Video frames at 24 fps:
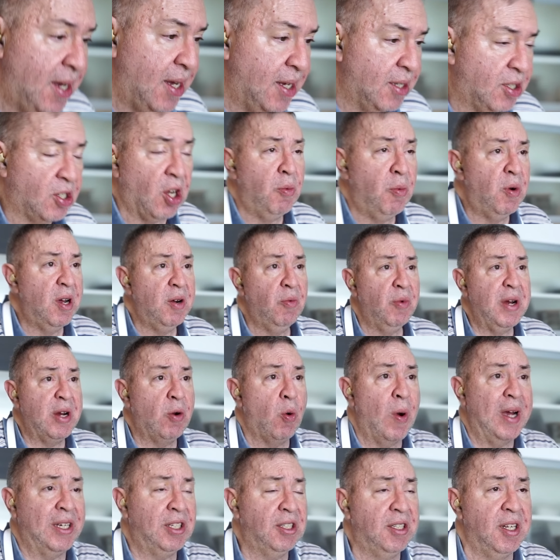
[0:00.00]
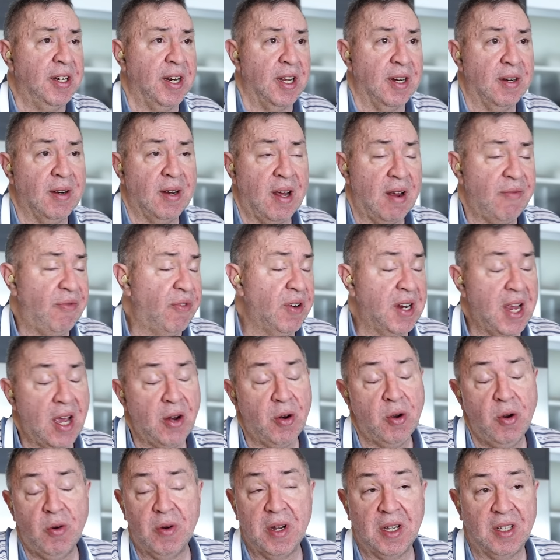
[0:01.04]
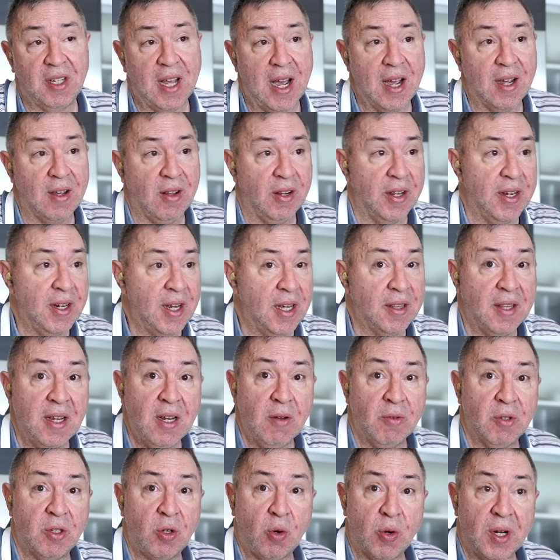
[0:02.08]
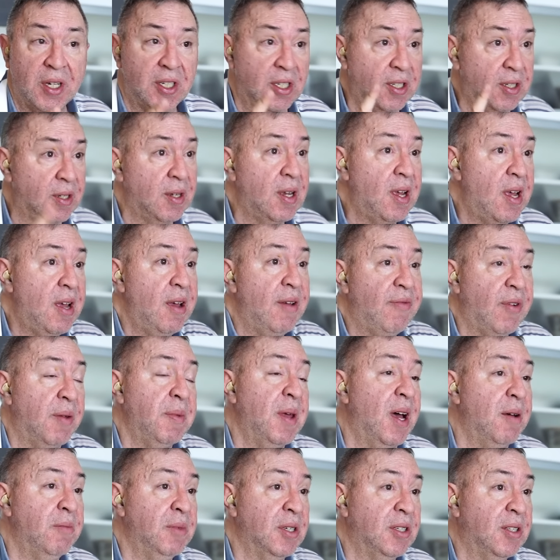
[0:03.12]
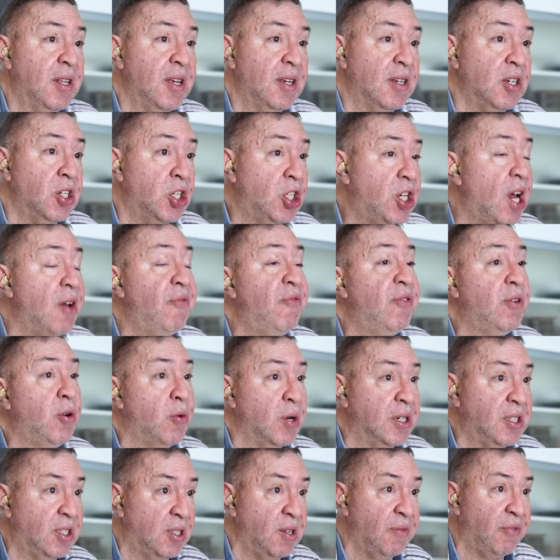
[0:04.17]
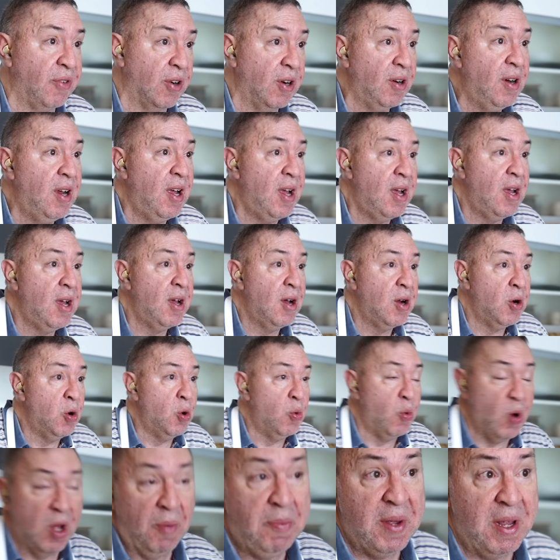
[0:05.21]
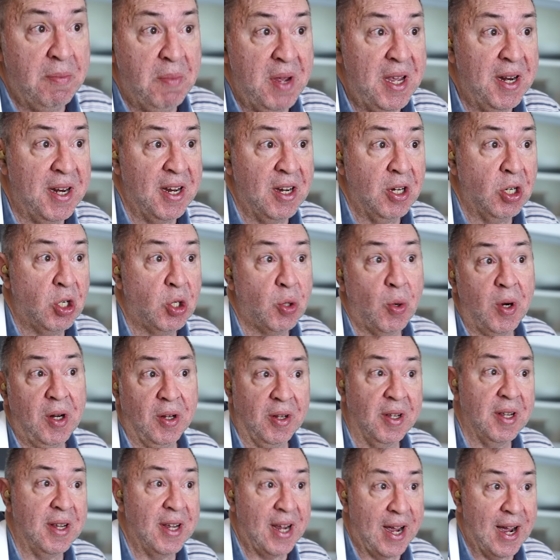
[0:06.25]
Someone requested it. I forget who exactly. I think it was Chris, if I'm not mistaken. Chef Christopher, who we'll be meeting shortly,